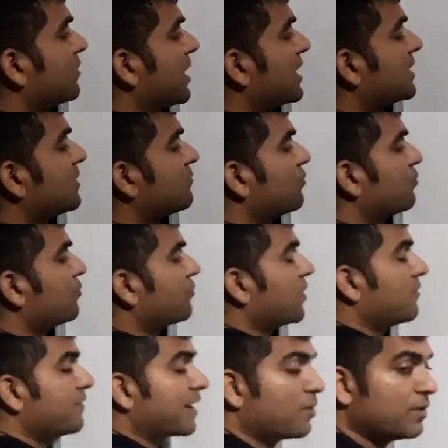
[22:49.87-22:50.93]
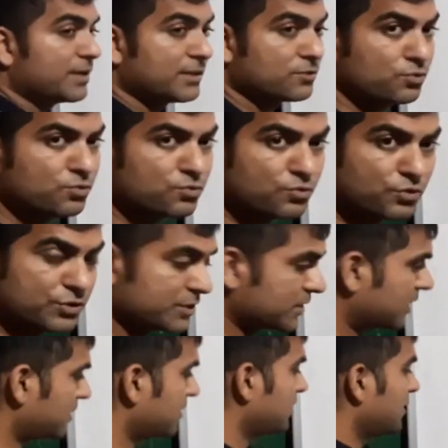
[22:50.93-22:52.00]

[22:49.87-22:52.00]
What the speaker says: Write in full form according to question.